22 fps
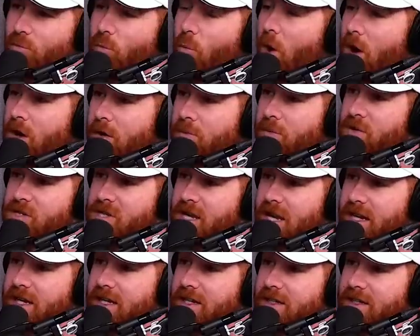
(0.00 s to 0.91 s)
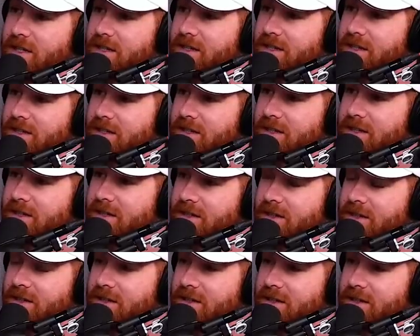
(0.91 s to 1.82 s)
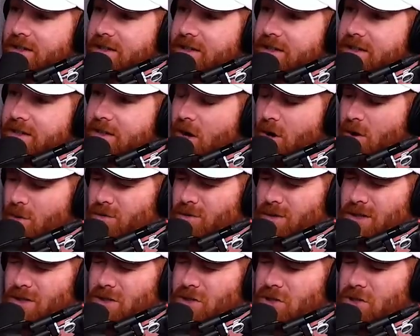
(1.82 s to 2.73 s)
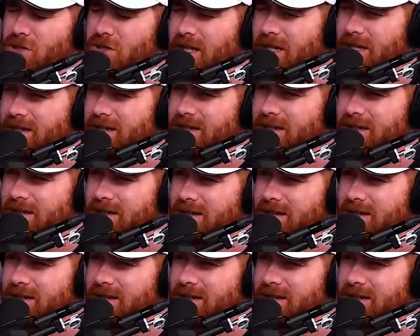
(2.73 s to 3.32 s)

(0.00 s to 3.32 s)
One percent. It's 0.1 percent. Holy shit!